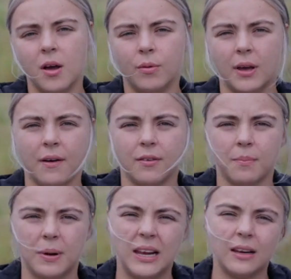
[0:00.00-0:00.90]
we have
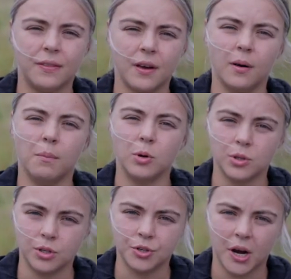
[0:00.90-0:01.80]
completed their
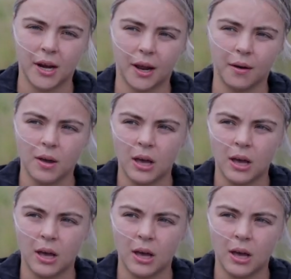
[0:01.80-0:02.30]
muzzle training,